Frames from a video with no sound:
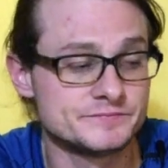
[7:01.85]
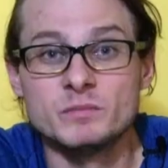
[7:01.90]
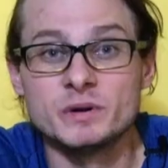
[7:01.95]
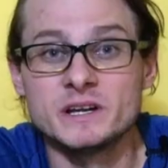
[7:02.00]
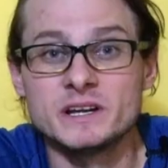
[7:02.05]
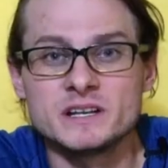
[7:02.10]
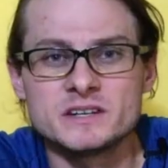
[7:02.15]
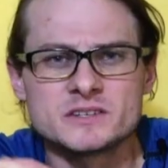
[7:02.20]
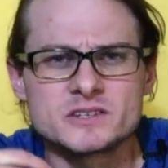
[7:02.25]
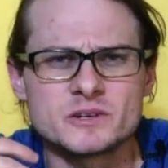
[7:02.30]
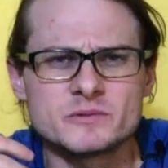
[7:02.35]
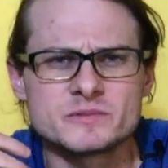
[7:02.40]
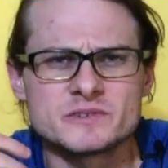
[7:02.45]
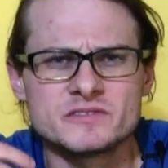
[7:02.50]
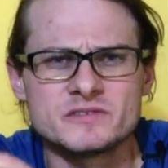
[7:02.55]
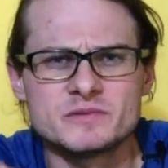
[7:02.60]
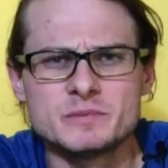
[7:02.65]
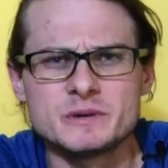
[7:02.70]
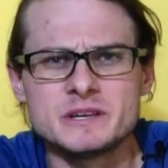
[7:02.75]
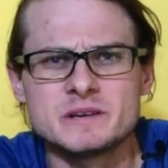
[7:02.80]
But in
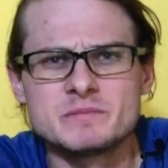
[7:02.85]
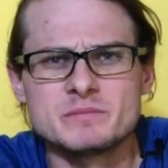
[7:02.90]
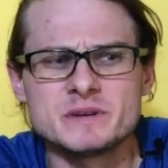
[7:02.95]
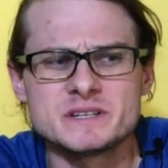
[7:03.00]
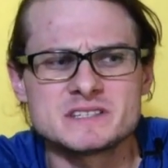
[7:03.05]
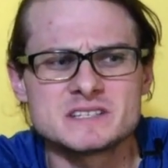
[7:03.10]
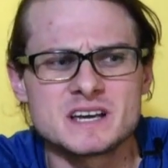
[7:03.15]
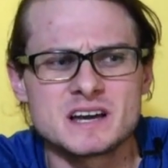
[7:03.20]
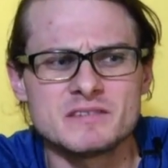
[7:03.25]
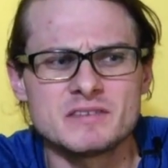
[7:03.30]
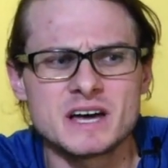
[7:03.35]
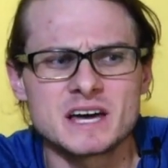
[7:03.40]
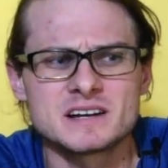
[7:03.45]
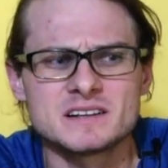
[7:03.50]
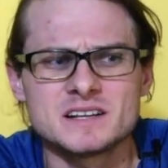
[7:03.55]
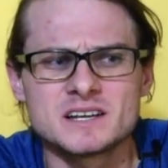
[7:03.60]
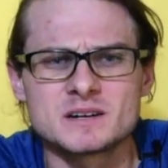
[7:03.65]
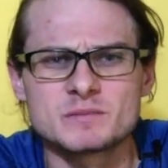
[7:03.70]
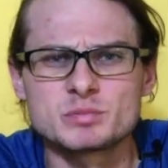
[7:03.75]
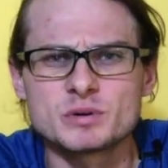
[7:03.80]
terms of being busy, I've had
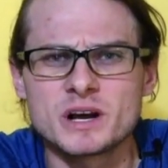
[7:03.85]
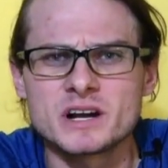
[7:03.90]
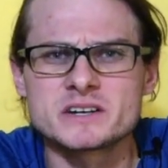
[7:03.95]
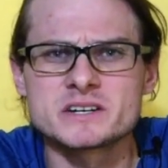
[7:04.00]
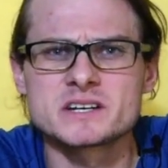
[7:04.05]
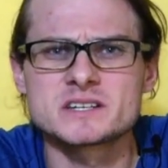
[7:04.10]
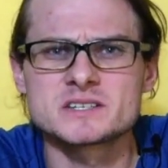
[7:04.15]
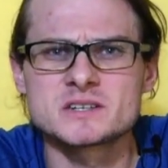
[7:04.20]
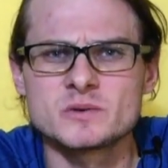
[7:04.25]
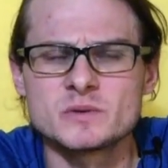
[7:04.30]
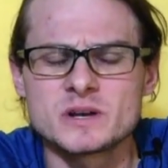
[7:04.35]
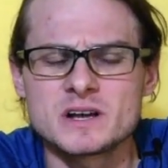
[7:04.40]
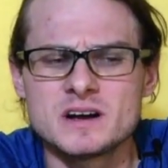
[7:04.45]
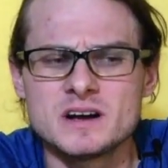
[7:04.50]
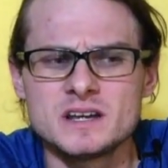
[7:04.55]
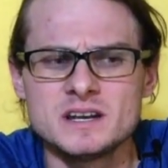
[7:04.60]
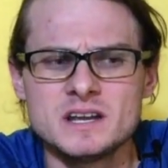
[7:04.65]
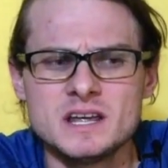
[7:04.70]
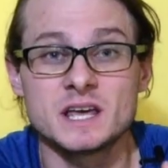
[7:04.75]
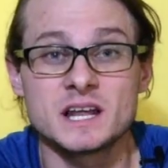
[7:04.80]
a lot of projects going
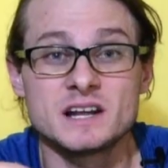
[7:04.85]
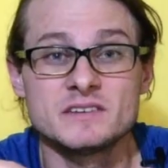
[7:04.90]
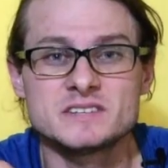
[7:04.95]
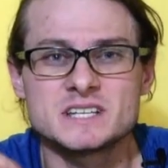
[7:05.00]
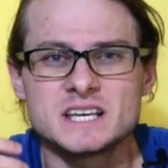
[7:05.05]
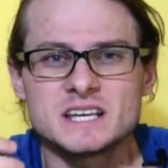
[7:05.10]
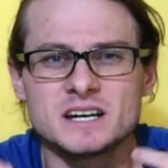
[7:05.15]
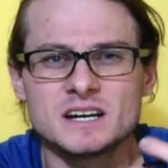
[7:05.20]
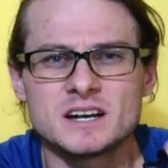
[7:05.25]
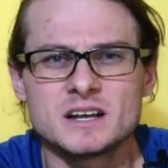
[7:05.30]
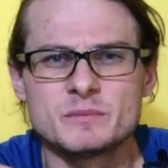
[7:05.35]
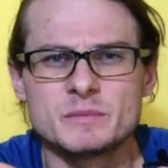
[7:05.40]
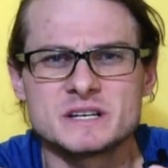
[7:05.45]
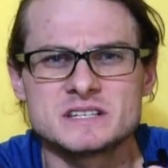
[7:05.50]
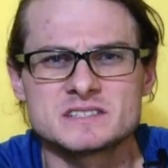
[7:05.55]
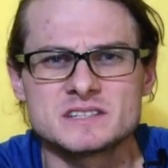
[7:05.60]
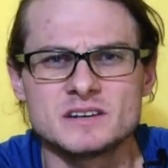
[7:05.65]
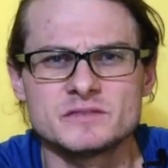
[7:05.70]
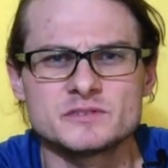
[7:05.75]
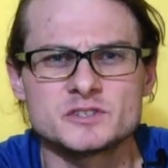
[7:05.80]
on, and I've taken it on
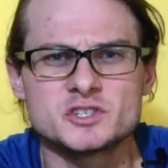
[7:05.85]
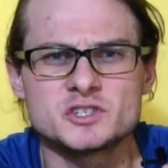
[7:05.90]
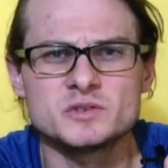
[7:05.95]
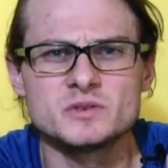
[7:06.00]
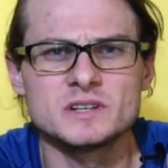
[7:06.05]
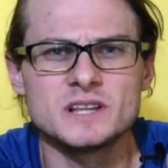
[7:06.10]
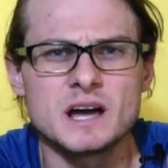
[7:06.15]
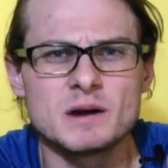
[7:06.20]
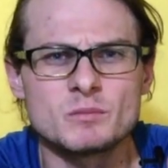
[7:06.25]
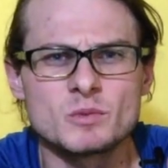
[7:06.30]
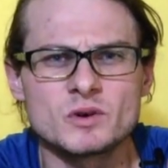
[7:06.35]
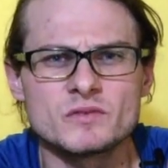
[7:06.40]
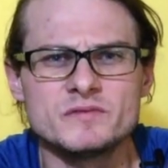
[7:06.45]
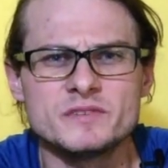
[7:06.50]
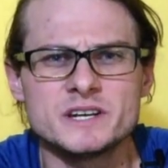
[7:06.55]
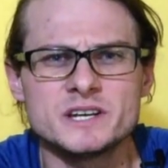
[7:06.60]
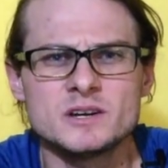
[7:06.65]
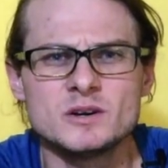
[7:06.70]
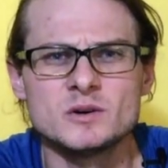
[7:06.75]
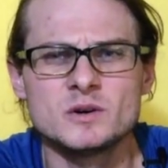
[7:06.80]
myself to shoot a lot more
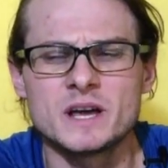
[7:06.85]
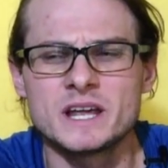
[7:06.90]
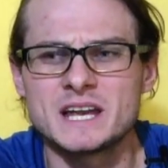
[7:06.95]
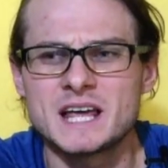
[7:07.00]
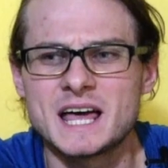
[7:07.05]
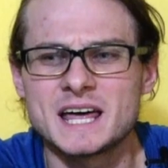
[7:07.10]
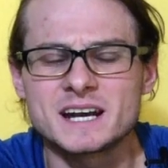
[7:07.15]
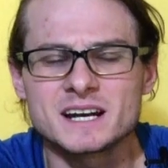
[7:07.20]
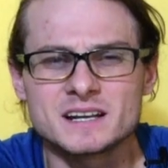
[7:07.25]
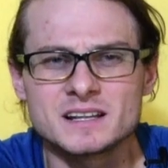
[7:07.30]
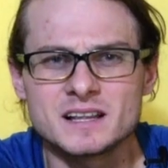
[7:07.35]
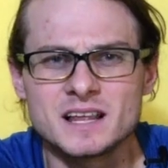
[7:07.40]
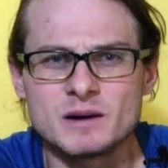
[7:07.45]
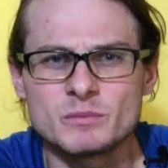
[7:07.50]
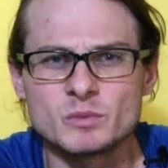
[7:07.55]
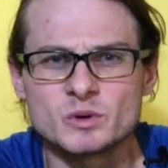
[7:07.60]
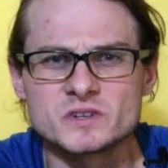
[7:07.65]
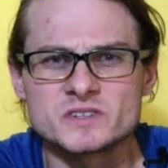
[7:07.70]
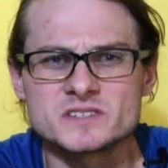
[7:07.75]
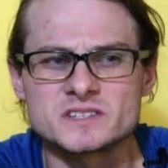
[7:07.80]
video and edit a
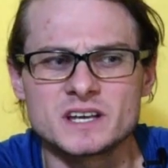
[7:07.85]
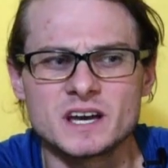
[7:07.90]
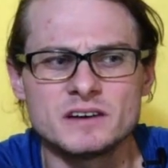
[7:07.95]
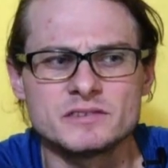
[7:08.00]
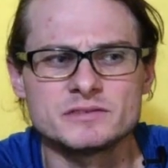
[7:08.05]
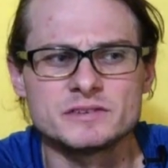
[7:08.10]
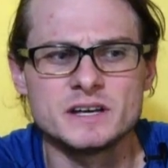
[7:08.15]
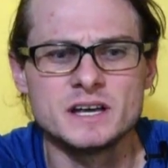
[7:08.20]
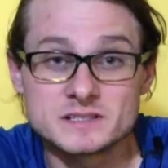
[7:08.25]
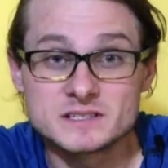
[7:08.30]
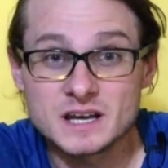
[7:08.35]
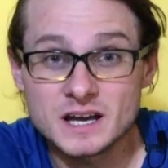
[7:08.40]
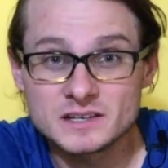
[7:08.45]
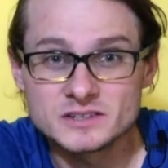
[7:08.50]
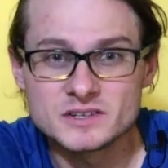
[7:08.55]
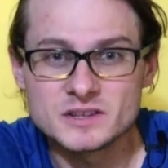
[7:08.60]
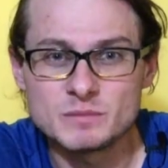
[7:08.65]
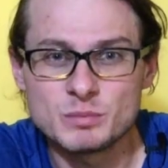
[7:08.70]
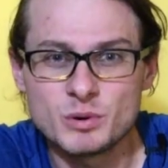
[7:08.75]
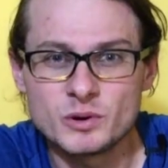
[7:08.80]
lot more stuff. It's
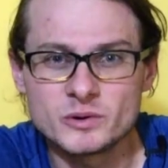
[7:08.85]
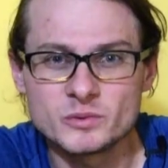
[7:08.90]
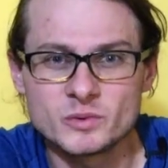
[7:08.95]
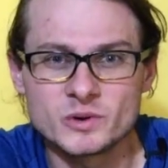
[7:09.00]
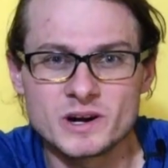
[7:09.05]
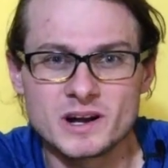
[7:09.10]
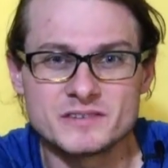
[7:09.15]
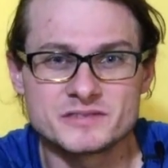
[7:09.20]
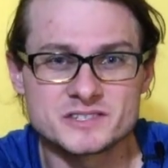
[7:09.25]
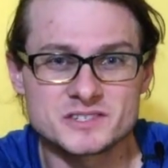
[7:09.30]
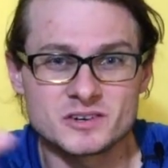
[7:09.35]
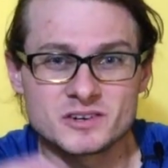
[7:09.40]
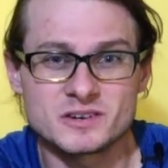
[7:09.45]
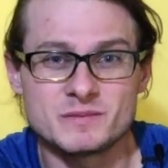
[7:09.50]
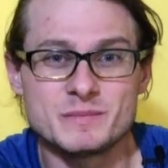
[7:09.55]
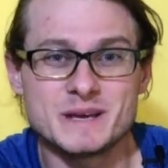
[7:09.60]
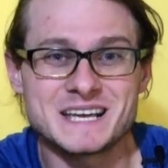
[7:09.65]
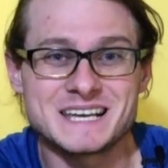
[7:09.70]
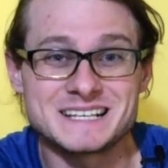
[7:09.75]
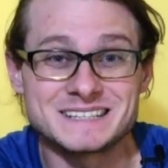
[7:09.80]
gotten to the point where I've
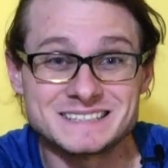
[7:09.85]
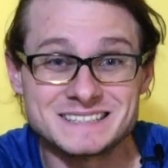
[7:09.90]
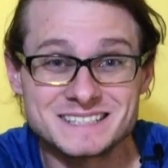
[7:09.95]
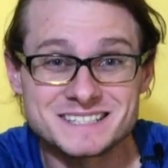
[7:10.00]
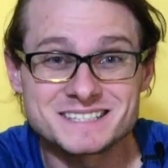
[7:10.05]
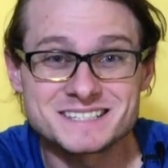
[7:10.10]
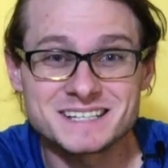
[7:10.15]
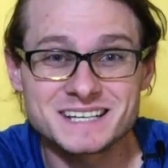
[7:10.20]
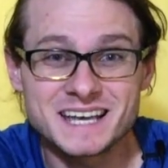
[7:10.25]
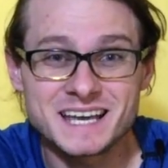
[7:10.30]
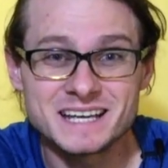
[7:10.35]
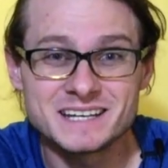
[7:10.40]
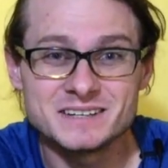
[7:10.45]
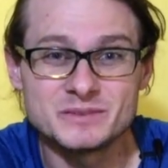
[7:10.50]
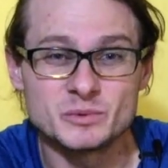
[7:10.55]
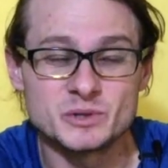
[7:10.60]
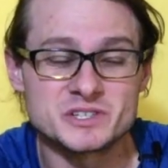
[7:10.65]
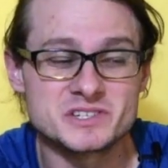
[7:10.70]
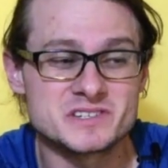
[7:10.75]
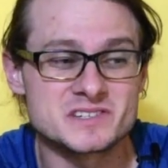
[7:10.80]
started making lists
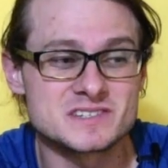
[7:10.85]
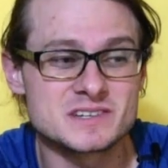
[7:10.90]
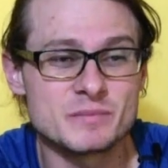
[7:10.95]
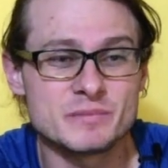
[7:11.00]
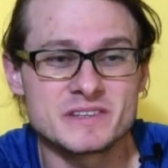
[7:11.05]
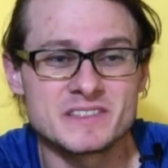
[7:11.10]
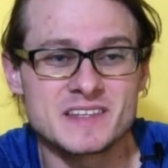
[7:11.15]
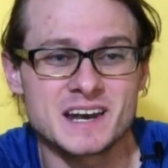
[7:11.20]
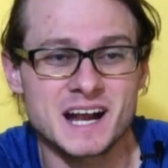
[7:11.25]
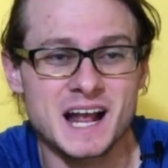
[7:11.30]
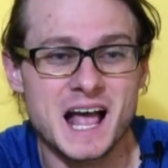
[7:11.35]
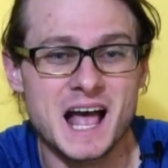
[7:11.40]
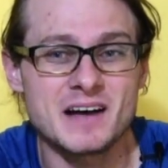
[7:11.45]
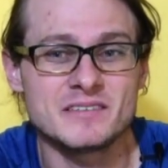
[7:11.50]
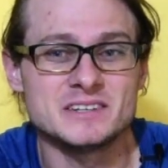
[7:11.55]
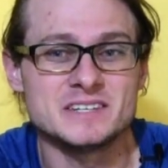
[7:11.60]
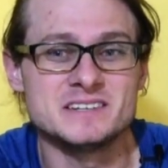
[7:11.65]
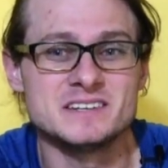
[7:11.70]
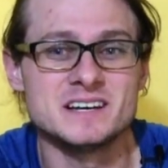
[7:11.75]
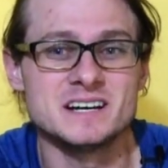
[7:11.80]
again, which is something that I
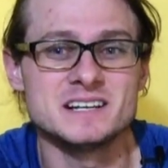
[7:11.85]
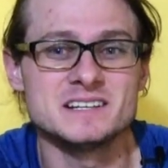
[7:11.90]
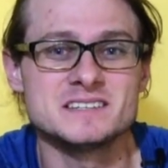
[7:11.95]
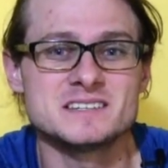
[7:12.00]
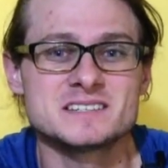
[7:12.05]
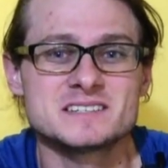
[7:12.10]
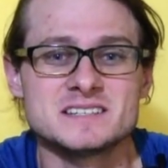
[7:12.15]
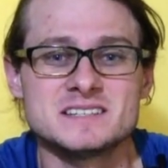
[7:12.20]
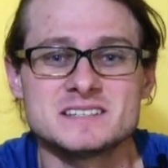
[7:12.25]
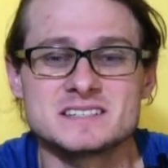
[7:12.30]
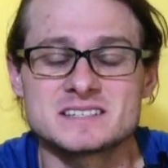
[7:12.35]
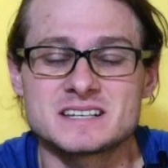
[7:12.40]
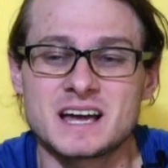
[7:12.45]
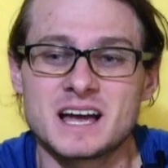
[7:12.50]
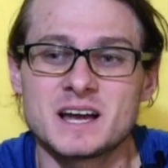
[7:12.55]
haven't done since